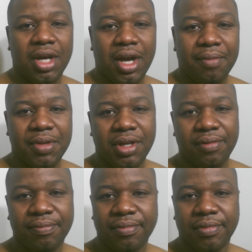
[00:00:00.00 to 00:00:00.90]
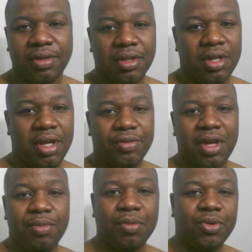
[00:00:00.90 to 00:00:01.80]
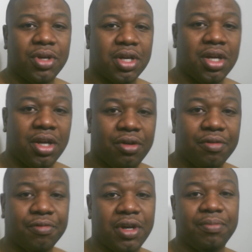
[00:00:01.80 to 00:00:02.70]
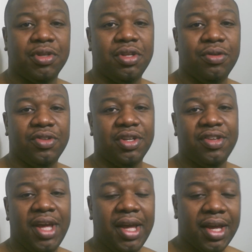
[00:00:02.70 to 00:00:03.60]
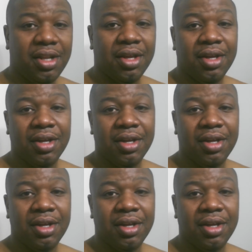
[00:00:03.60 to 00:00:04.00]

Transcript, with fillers: I mean, he was able to put a cut on Frampton using his head,